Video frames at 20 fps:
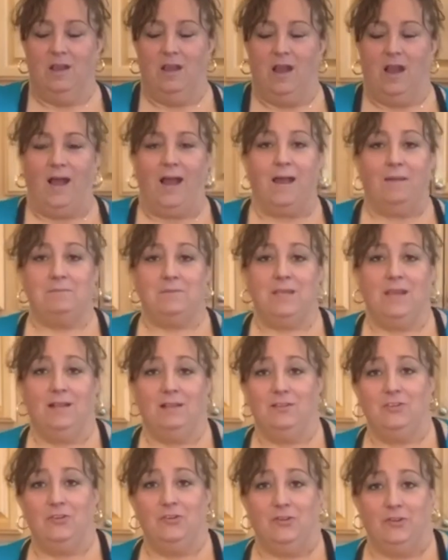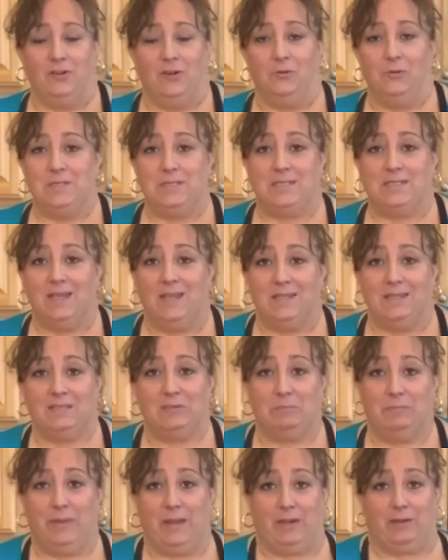I'm telling you, it always tastes
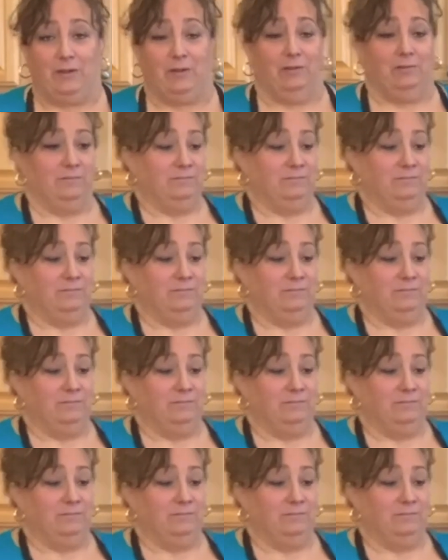better.